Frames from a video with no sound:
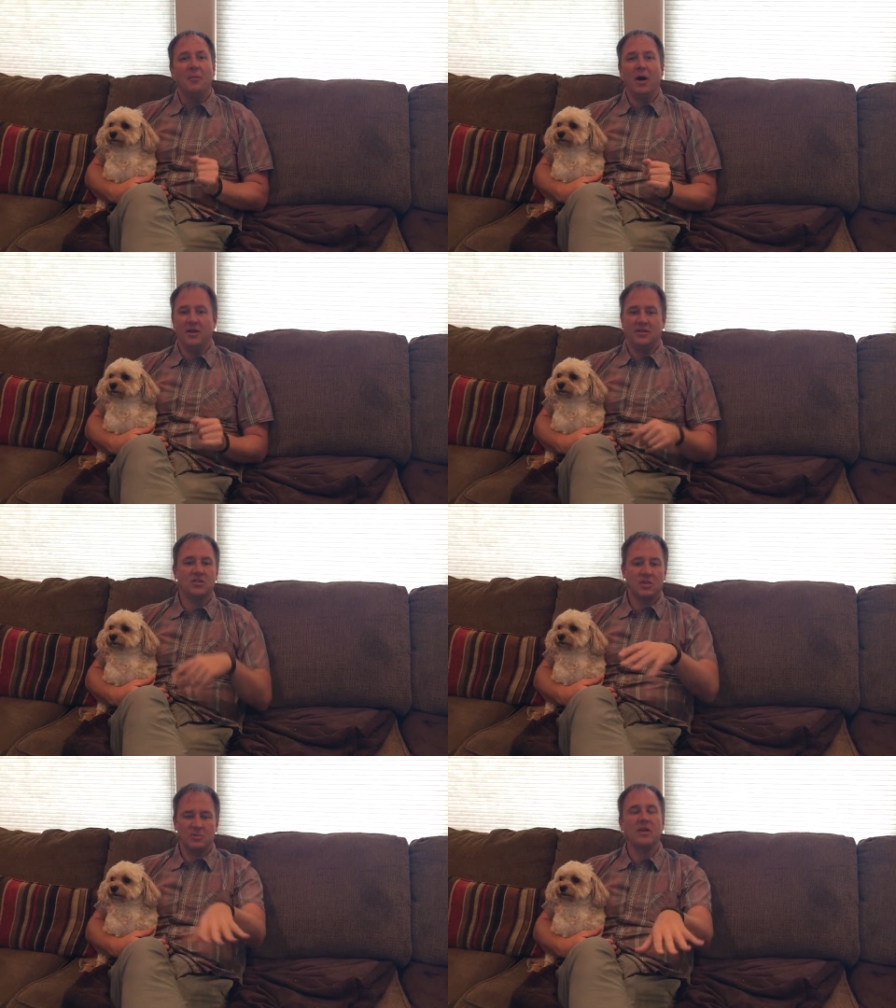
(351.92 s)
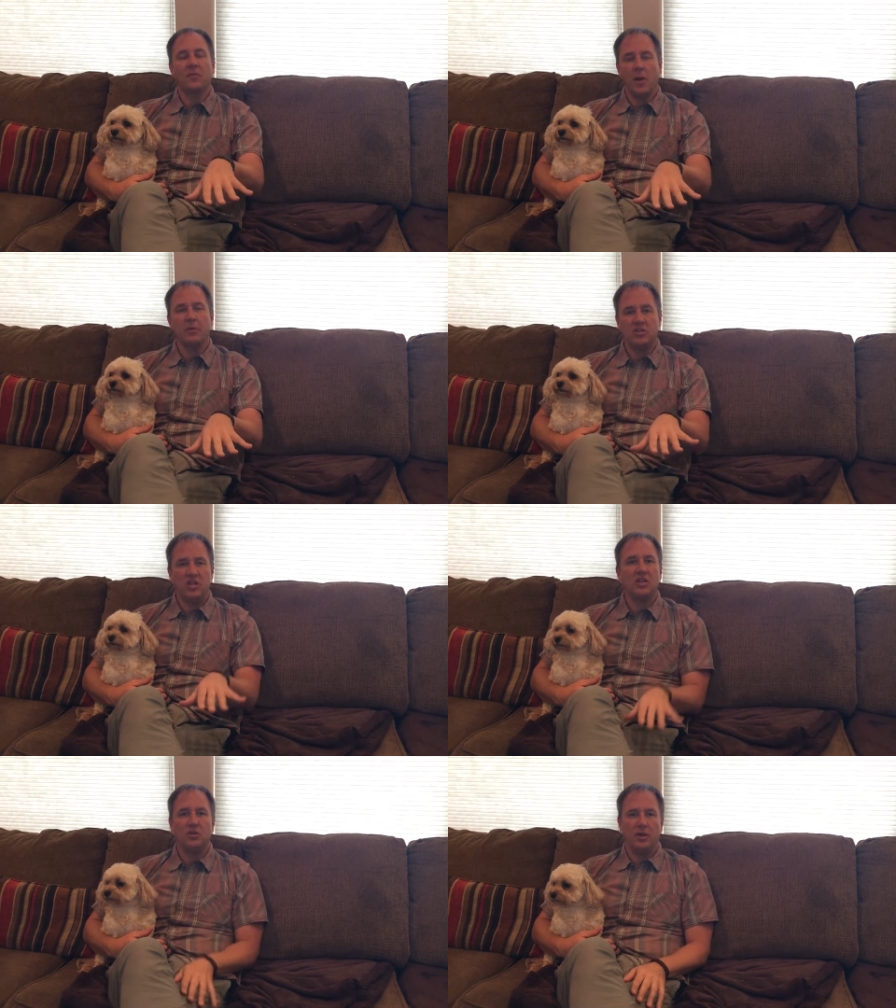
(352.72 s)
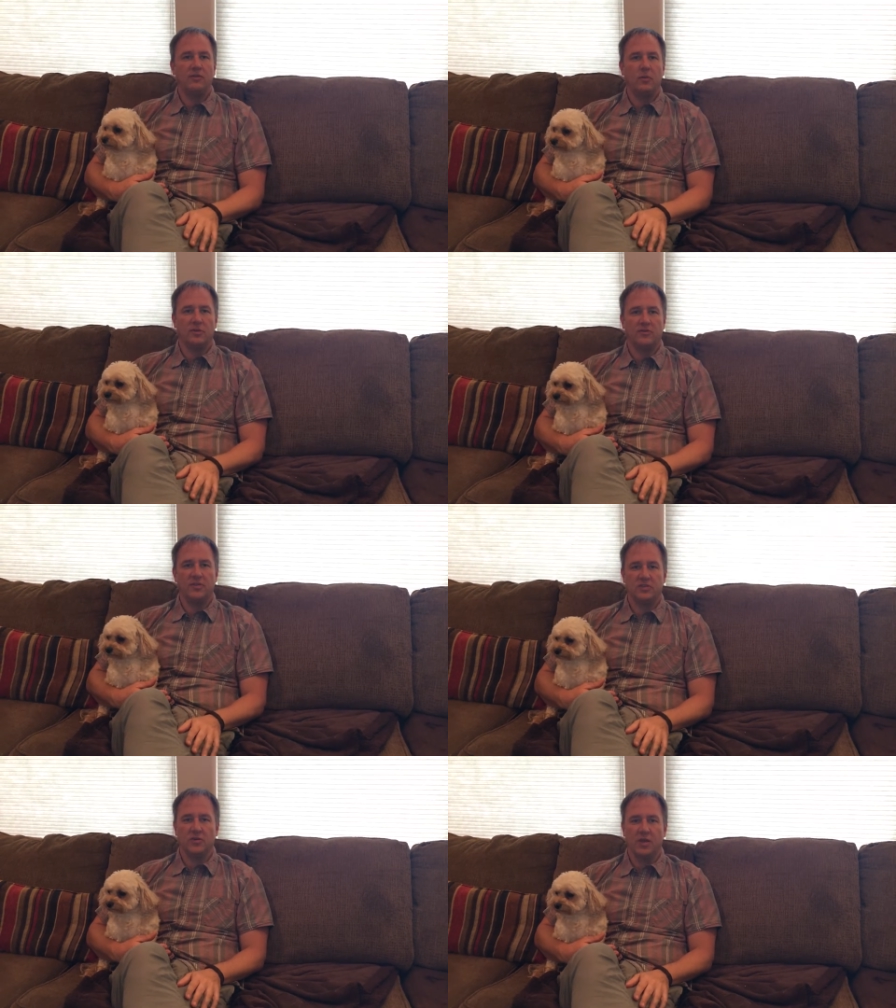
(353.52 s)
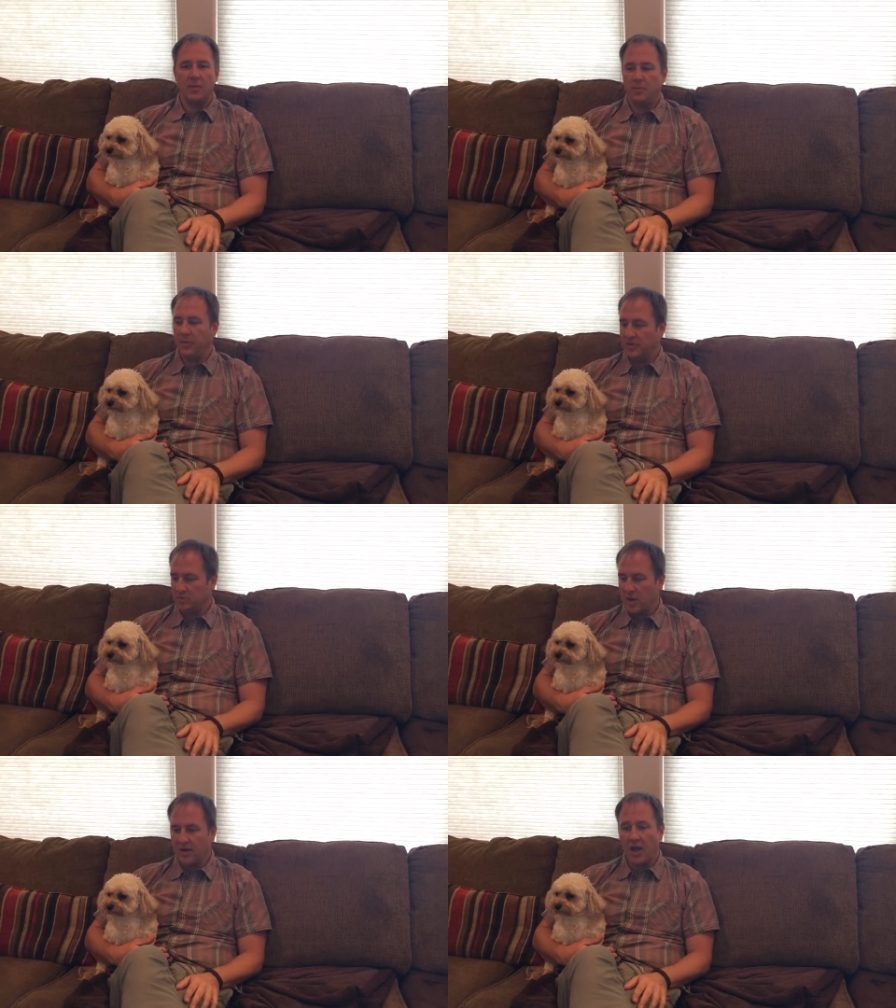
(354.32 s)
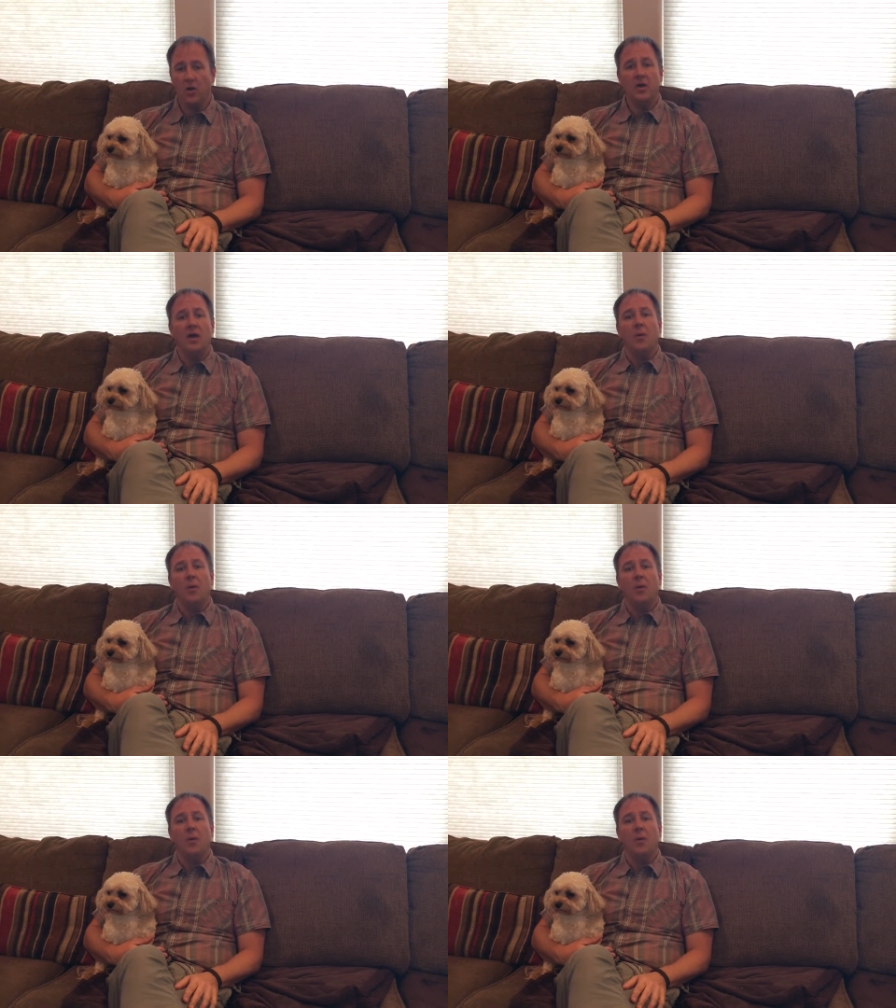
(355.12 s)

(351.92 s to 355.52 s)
But there's some stuff probably she can do even with her physical capabilities right now.